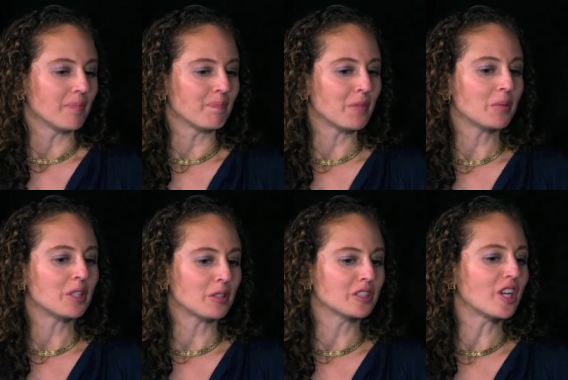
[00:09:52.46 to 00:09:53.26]
maybe
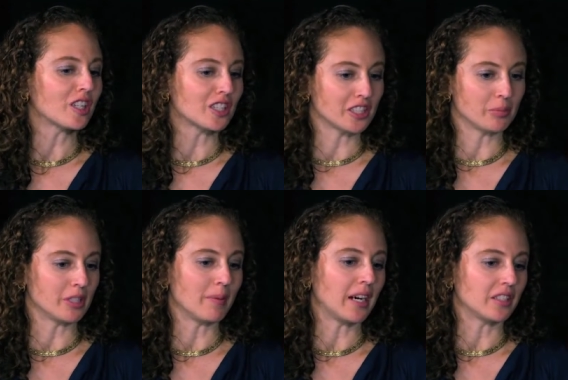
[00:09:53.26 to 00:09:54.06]
you can talk a little bit
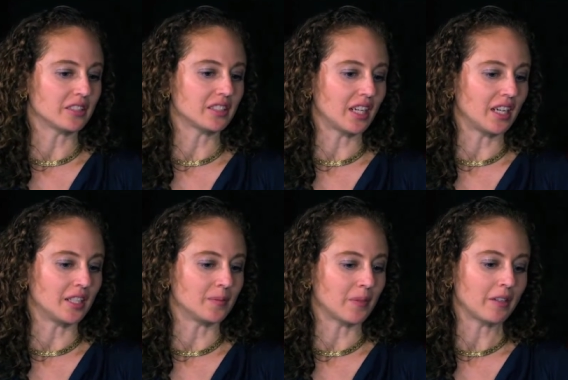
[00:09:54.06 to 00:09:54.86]
about.
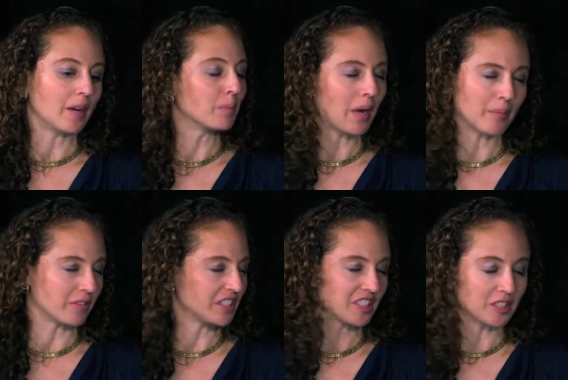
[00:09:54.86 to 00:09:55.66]
Um, I, am I'm, I'm
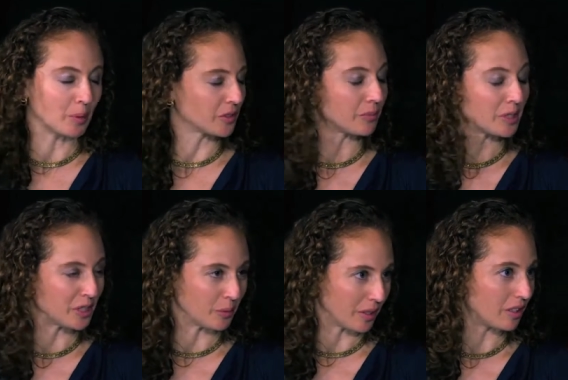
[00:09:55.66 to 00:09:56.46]
obviously most
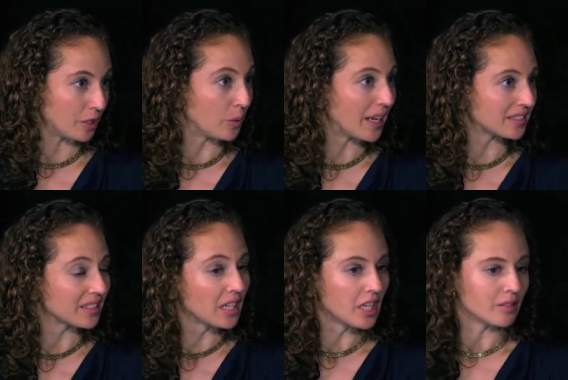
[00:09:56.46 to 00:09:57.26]
familiar with the U.S., mm mm-hmm.
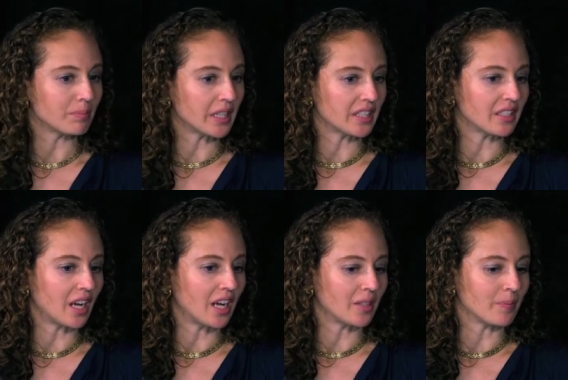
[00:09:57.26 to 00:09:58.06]
but
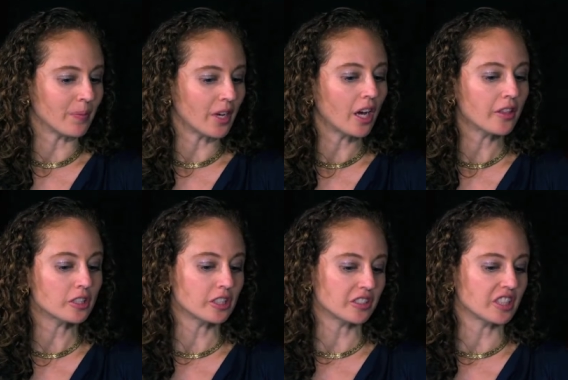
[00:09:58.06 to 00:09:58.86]
um, other
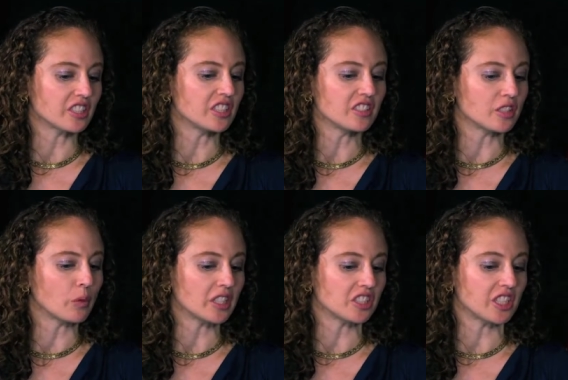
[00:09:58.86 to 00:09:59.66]
jurisdictions in
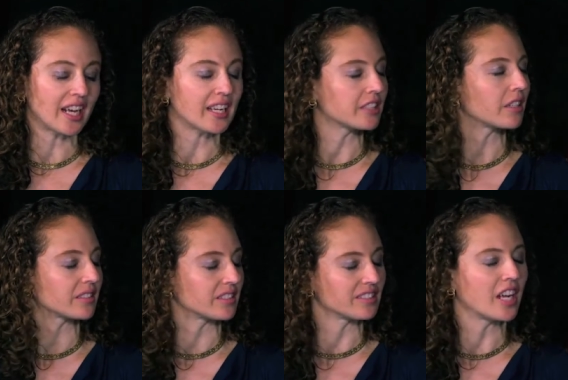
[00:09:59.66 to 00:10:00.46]
which
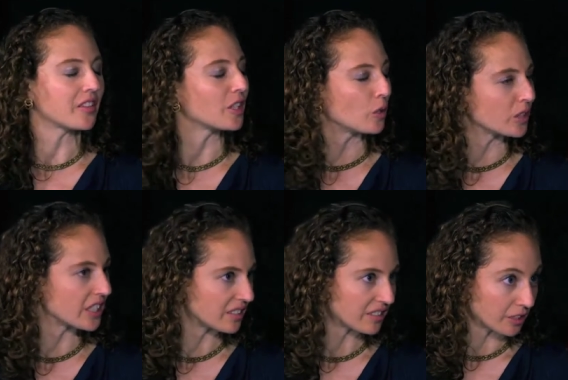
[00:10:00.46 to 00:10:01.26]
antitrust is not the only
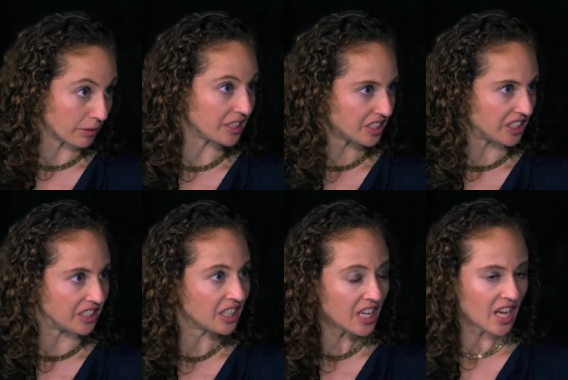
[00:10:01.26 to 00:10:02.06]
consideration
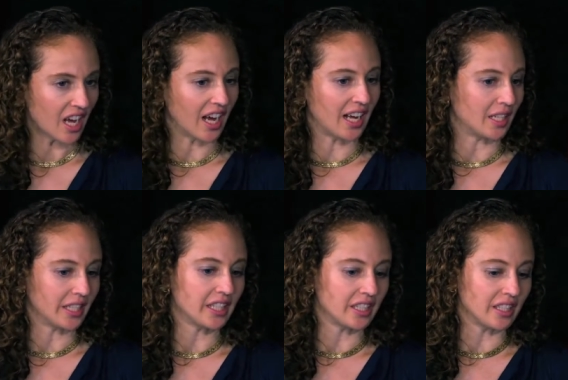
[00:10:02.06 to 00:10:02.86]
sure. uh,
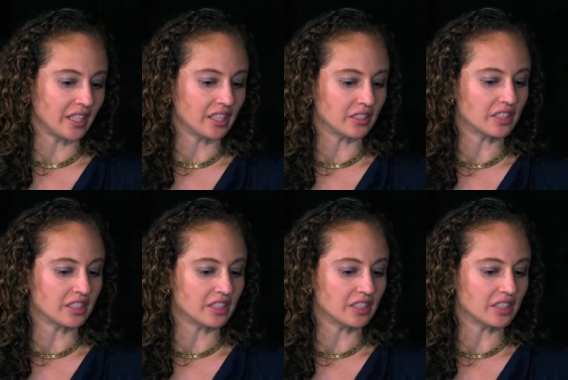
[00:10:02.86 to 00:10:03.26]
in in a